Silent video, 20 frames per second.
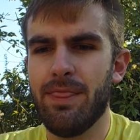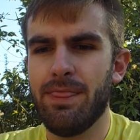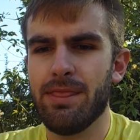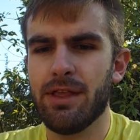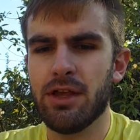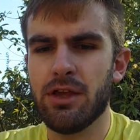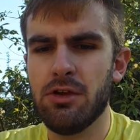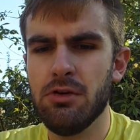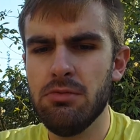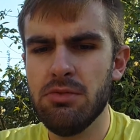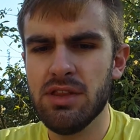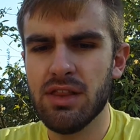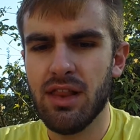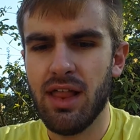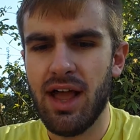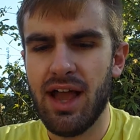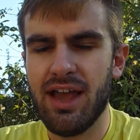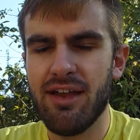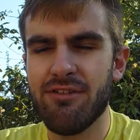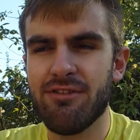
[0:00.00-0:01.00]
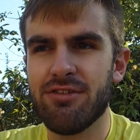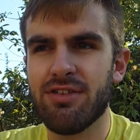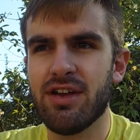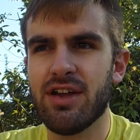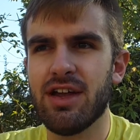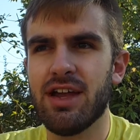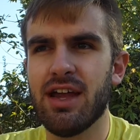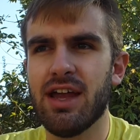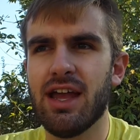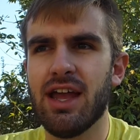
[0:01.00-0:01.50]
human life
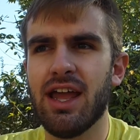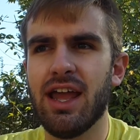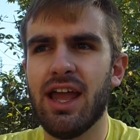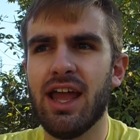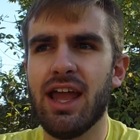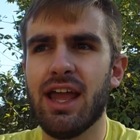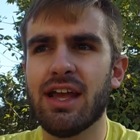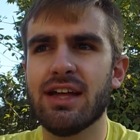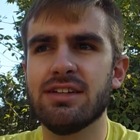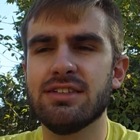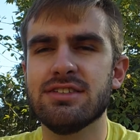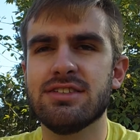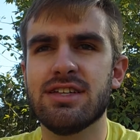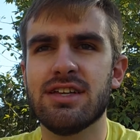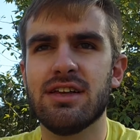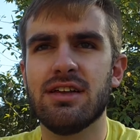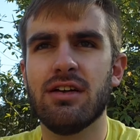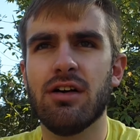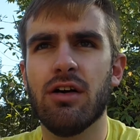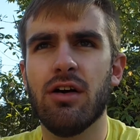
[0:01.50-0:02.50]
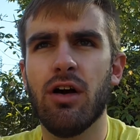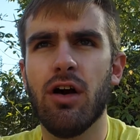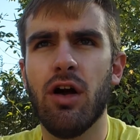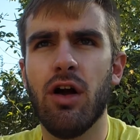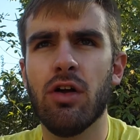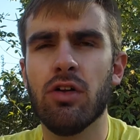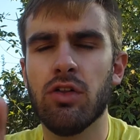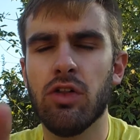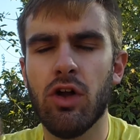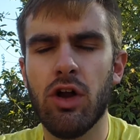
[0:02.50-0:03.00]
and
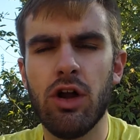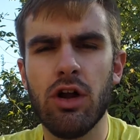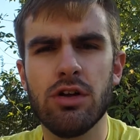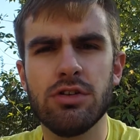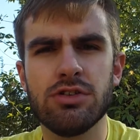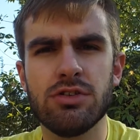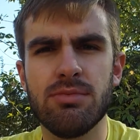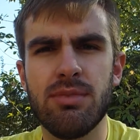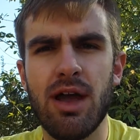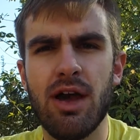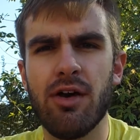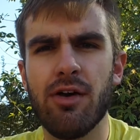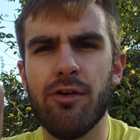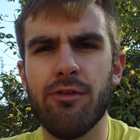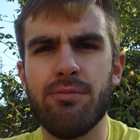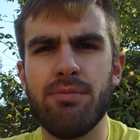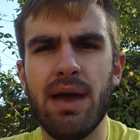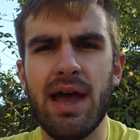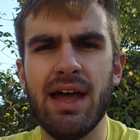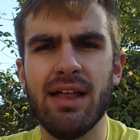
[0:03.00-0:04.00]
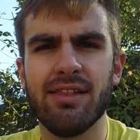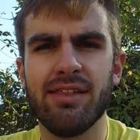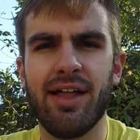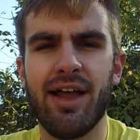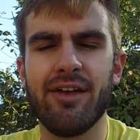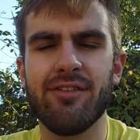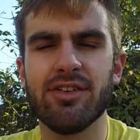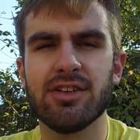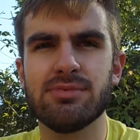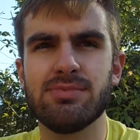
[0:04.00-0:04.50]
a large amount of pet
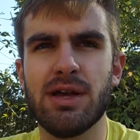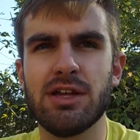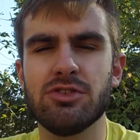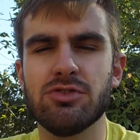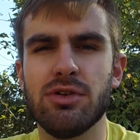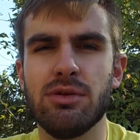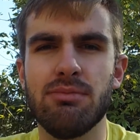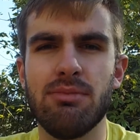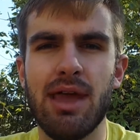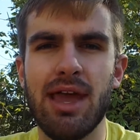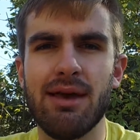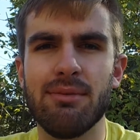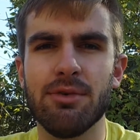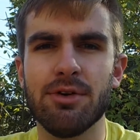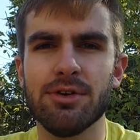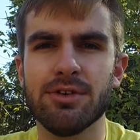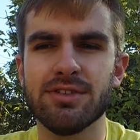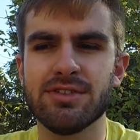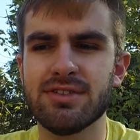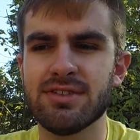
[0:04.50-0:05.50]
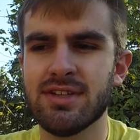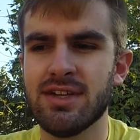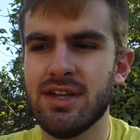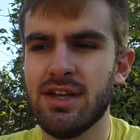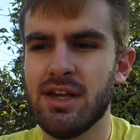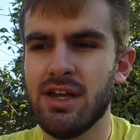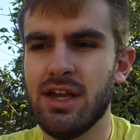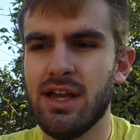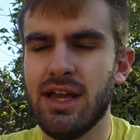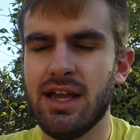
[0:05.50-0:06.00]
life, especially mammals,
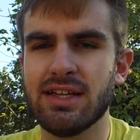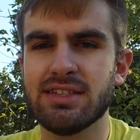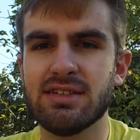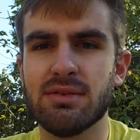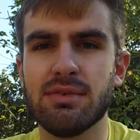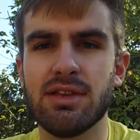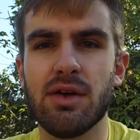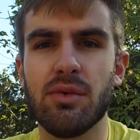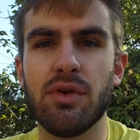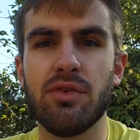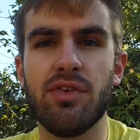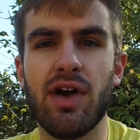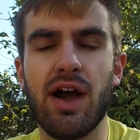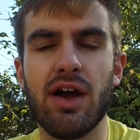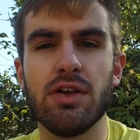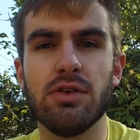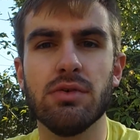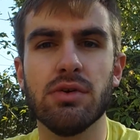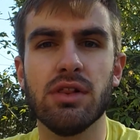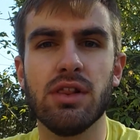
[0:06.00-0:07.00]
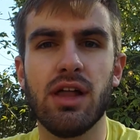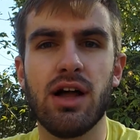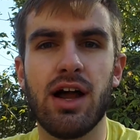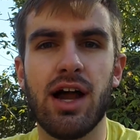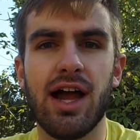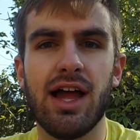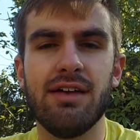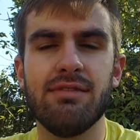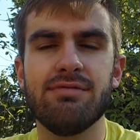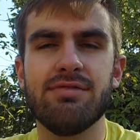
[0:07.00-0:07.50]
is something that we value a
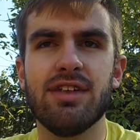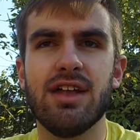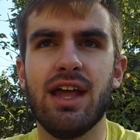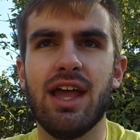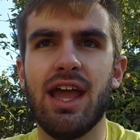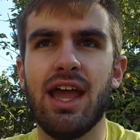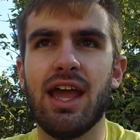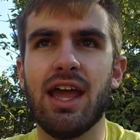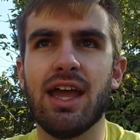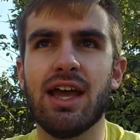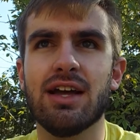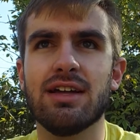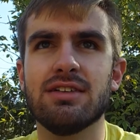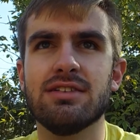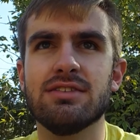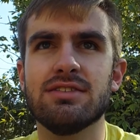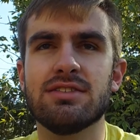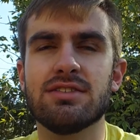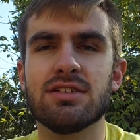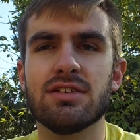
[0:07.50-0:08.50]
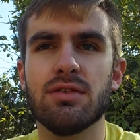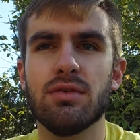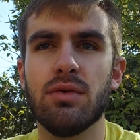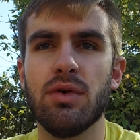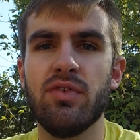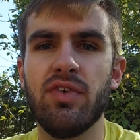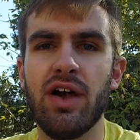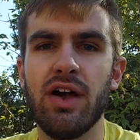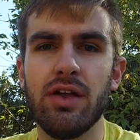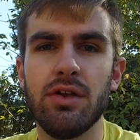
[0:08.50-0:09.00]
lot. And we
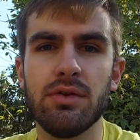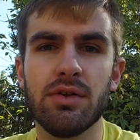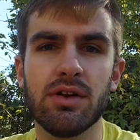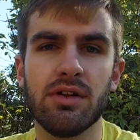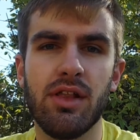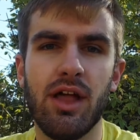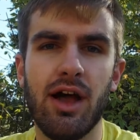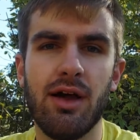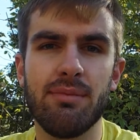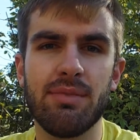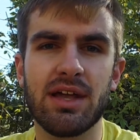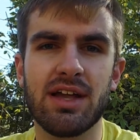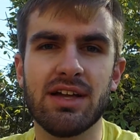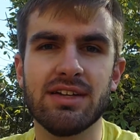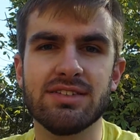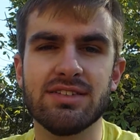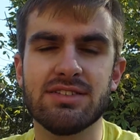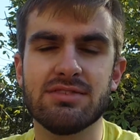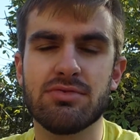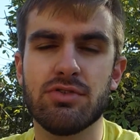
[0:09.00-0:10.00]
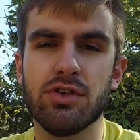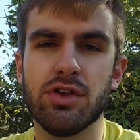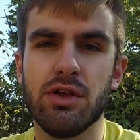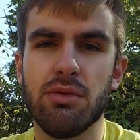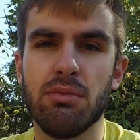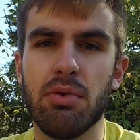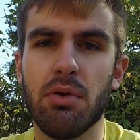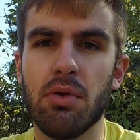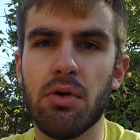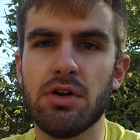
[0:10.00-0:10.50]
value it a lot because it's really
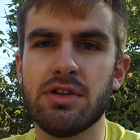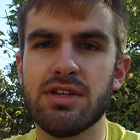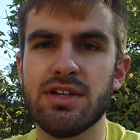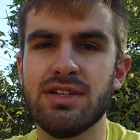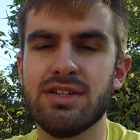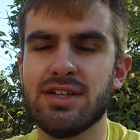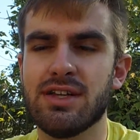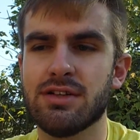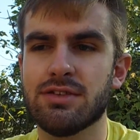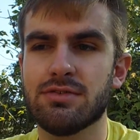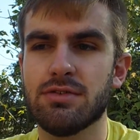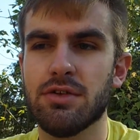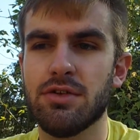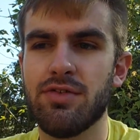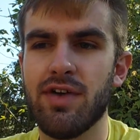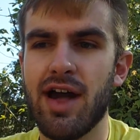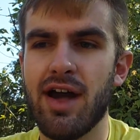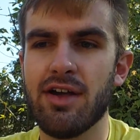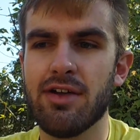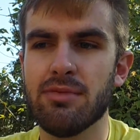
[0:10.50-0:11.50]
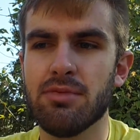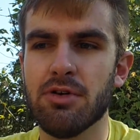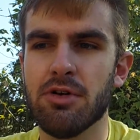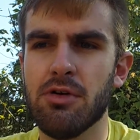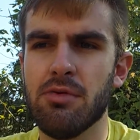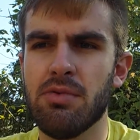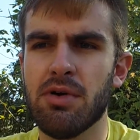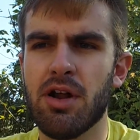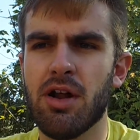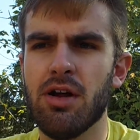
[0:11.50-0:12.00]
important and it's really
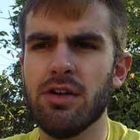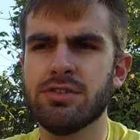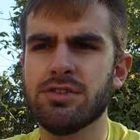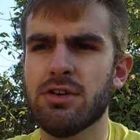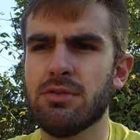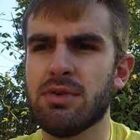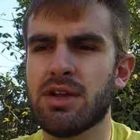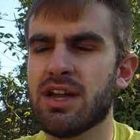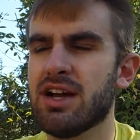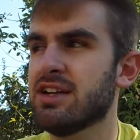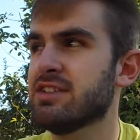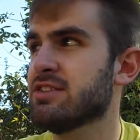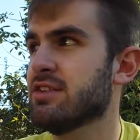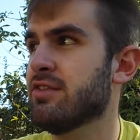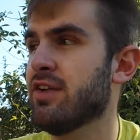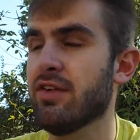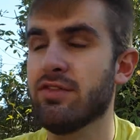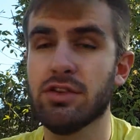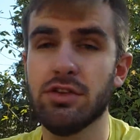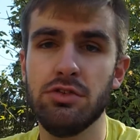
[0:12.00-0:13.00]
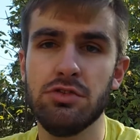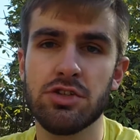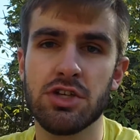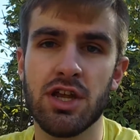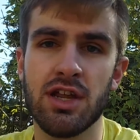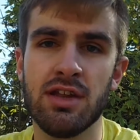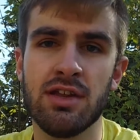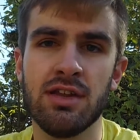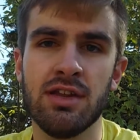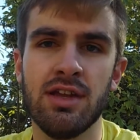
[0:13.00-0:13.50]
valuable, but also because of evolution.